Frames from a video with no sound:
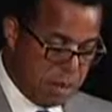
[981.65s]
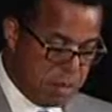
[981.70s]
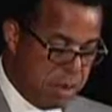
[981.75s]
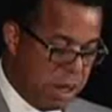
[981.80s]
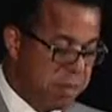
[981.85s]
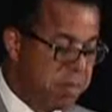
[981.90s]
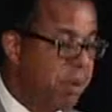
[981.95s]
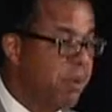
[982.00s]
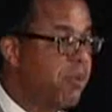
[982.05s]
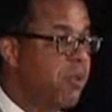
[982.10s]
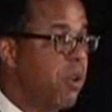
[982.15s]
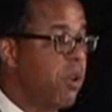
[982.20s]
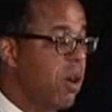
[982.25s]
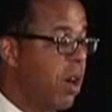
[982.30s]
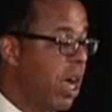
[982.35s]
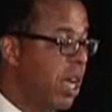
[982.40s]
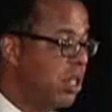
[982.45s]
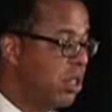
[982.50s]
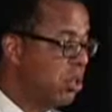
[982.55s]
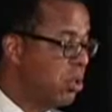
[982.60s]
But
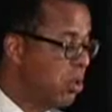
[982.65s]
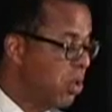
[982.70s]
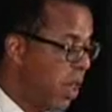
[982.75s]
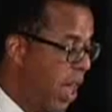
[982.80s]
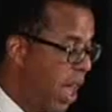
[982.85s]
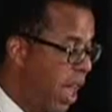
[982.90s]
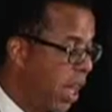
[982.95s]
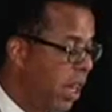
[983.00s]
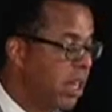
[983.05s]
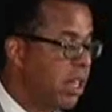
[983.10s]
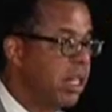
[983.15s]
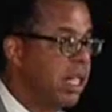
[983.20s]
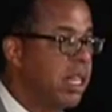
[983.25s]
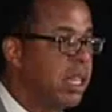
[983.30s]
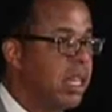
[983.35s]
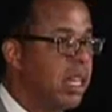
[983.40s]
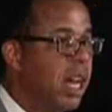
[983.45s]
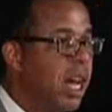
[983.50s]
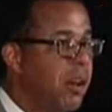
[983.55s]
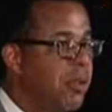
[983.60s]
before I do that,
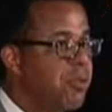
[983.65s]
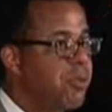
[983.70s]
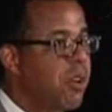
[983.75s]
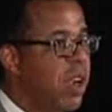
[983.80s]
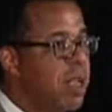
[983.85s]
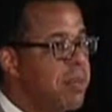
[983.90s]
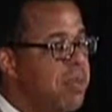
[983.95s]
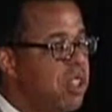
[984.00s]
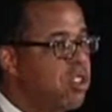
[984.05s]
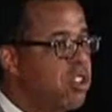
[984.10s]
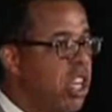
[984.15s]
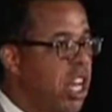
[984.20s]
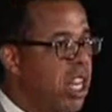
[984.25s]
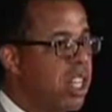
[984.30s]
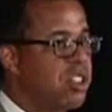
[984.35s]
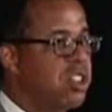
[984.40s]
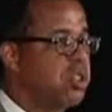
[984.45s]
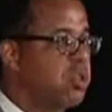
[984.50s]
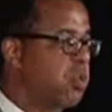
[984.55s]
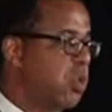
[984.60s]
I'll frame the
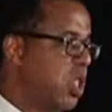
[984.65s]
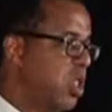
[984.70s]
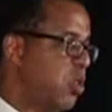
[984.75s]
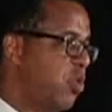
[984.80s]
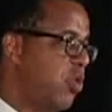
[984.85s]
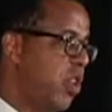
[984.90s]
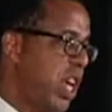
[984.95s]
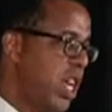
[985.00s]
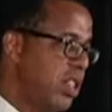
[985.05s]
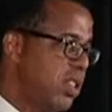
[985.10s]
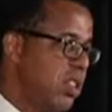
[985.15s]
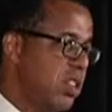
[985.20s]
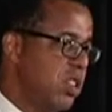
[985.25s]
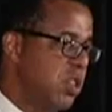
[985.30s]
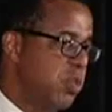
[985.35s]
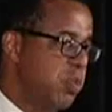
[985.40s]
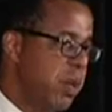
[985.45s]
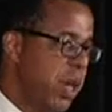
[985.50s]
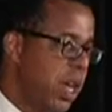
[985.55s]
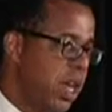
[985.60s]
challenges we face in
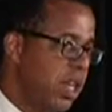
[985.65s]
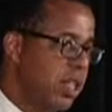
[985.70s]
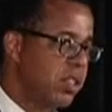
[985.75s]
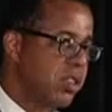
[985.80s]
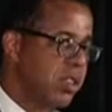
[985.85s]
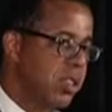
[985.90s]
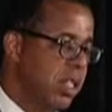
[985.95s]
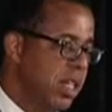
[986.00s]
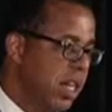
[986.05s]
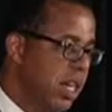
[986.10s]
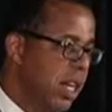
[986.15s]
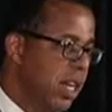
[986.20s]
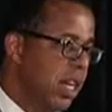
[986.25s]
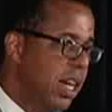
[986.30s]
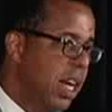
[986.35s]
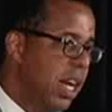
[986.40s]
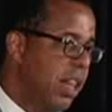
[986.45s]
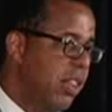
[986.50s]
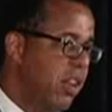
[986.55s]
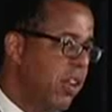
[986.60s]
space.
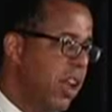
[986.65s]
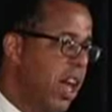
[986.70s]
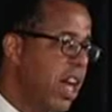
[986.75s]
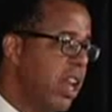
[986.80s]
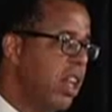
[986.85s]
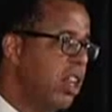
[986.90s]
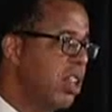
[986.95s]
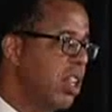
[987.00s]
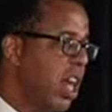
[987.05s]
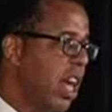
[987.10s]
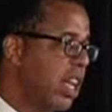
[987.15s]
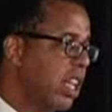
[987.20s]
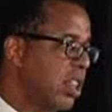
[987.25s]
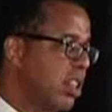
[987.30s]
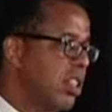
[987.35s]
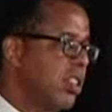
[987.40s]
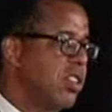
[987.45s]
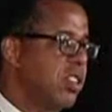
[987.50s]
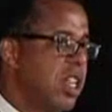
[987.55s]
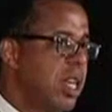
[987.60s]
And they're not
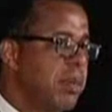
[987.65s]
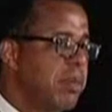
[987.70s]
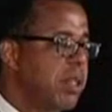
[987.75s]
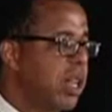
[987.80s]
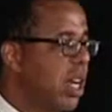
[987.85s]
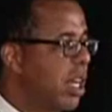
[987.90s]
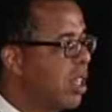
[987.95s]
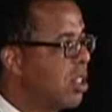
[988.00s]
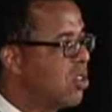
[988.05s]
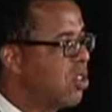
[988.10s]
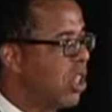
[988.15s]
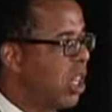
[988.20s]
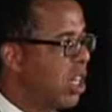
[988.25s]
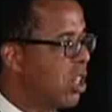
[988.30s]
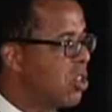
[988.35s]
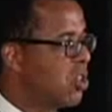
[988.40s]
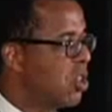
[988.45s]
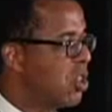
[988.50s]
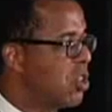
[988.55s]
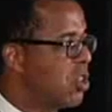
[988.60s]
unlike the same kind of
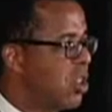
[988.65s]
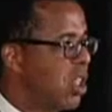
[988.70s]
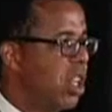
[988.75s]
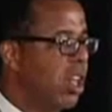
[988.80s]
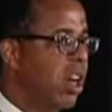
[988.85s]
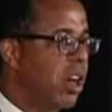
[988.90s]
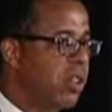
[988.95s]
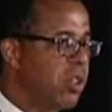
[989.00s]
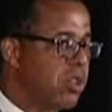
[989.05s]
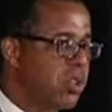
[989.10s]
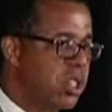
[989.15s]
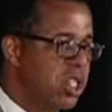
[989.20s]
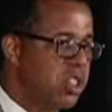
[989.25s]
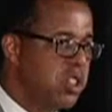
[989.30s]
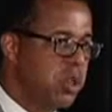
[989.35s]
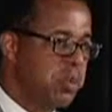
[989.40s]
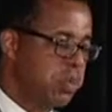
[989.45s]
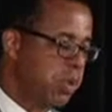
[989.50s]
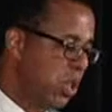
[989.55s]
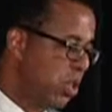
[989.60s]
challenges that other
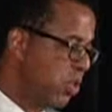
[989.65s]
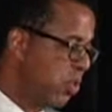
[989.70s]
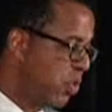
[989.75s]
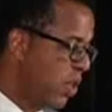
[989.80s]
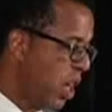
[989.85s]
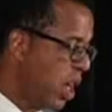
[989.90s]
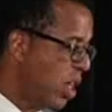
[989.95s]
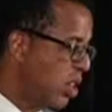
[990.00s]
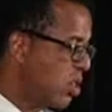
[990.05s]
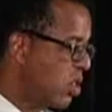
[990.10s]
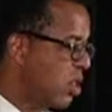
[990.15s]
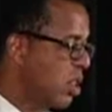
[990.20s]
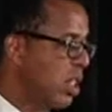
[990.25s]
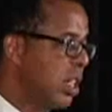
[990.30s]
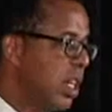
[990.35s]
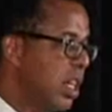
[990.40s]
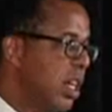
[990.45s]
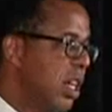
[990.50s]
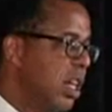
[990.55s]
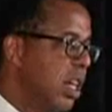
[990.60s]
disciplines face.
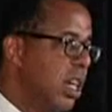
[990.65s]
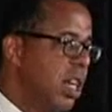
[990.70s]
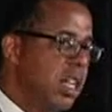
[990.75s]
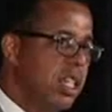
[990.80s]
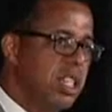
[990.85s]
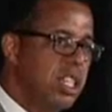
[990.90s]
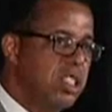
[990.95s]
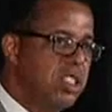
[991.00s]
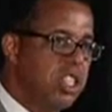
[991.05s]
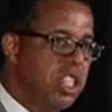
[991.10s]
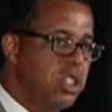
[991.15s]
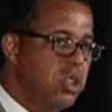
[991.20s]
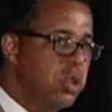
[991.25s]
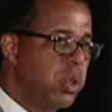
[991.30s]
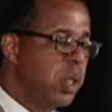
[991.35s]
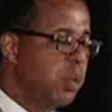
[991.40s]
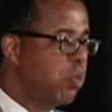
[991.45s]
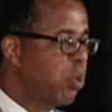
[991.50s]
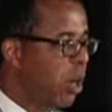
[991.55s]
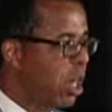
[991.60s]

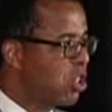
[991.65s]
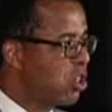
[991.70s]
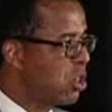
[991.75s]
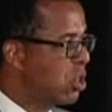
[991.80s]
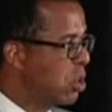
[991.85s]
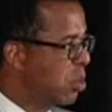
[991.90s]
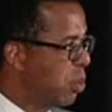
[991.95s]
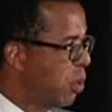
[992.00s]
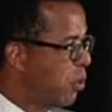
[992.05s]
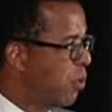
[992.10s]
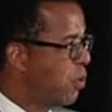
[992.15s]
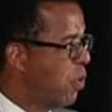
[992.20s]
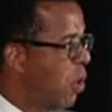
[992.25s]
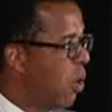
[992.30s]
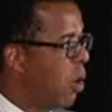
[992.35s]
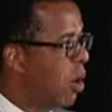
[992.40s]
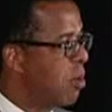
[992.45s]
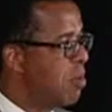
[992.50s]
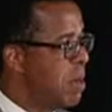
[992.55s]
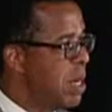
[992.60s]
Continuing pressure to
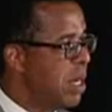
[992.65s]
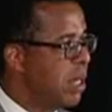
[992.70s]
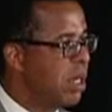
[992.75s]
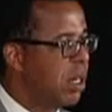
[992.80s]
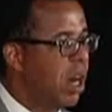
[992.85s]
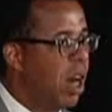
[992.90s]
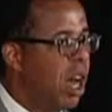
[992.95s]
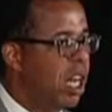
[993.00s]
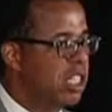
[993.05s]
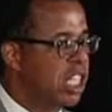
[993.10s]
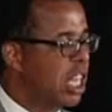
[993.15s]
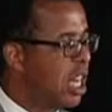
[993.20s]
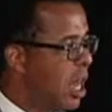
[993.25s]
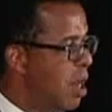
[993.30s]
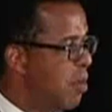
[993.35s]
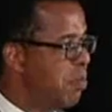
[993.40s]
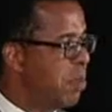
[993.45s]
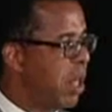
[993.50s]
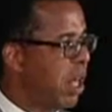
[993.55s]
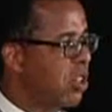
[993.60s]
perform on
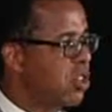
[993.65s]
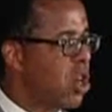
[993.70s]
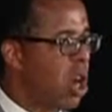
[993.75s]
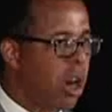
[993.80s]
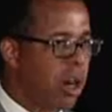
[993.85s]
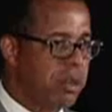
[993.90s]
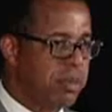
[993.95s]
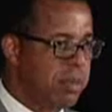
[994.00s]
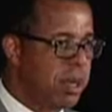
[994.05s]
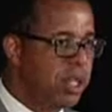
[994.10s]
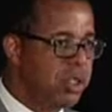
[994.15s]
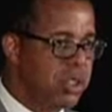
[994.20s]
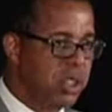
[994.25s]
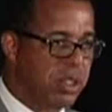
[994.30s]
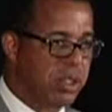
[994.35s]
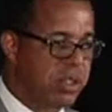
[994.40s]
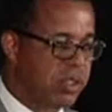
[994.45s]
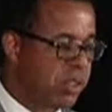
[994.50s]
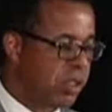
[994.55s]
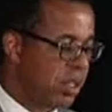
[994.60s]
complex, hard
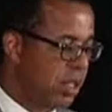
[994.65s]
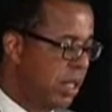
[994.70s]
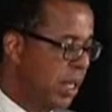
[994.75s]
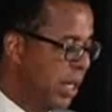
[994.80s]
missions.